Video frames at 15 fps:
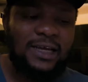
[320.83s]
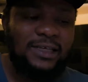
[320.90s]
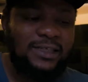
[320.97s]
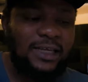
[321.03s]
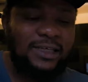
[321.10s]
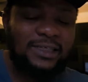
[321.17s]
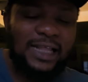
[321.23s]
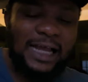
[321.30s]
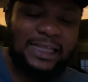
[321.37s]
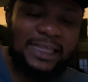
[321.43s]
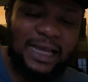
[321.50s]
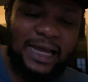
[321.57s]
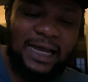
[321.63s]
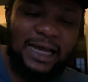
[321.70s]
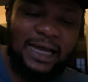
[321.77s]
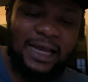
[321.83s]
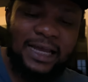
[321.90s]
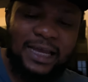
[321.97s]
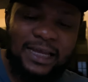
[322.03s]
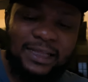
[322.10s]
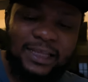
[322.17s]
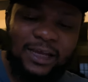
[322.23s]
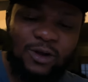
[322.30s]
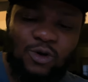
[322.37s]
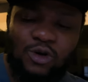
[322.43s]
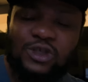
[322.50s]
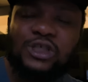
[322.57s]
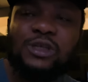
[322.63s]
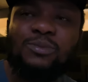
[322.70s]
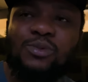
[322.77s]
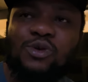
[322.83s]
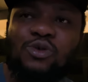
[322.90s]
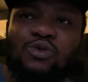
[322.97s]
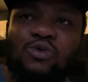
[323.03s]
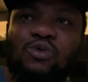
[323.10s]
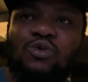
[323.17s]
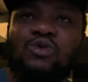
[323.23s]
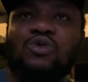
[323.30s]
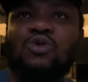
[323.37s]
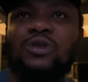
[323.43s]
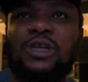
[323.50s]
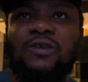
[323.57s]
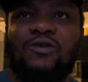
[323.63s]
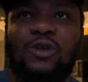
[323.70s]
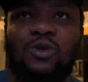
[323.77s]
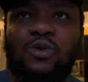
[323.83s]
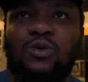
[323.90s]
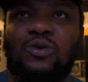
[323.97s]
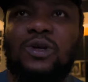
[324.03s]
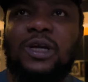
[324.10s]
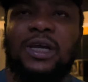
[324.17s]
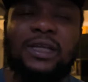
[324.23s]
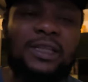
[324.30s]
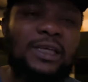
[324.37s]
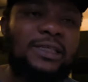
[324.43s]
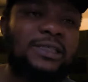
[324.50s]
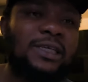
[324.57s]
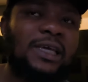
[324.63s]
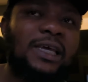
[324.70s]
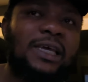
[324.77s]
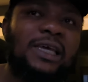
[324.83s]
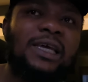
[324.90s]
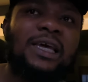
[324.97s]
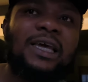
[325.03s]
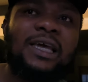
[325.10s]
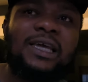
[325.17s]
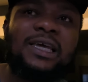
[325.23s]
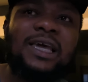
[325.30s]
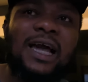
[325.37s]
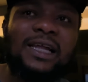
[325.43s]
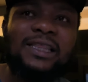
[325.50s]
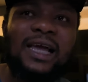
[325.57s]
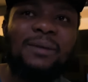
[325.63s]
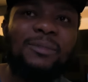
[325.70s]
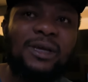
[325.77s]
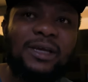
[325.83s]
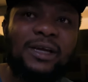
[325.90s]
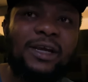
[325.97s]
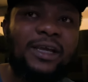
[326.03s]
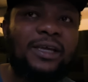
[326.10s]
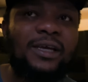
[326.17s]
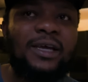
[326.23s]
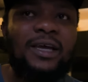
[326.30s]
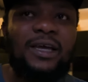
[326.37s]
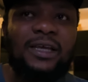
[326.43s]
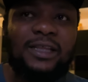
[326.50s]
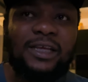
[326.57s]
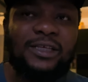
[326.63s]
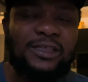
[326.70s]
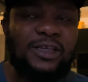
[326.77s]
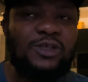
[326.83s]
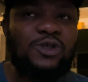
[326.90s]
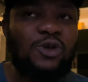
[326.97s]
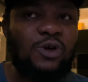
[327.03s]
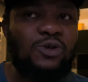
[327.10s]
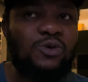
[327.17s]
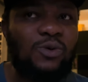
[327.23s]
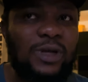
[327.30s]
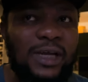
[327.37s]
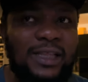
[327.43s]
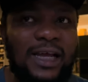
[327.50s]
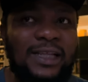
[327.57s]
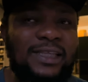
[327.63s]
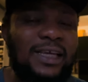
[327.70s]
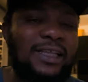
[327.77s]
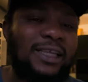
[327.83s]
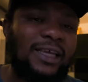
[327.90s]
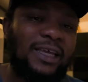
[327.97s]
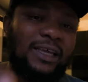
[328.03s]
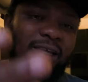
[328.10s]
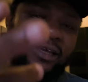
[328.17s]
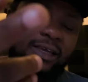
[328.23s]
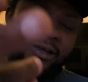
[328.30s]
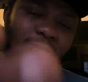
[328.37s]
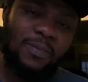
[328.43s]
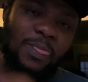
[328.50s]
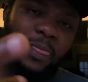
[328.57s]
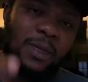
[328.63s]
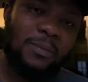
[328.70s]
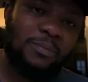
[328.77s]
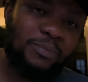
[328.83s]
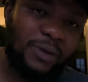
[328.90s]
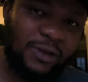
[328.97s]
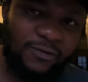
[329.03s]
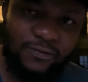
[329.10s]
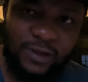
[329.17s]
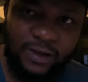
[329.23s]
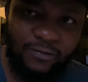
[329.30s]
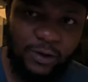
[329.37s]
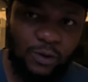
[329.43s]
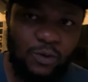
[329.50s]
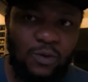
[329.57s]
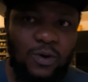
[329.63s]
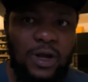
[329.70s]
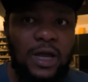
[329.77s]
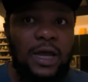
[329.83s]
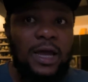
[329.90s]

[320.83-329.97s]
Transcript: Say Zlatan, they gossip you to Davido. They say, he and Damikre, they sing song together, take the beef Davido.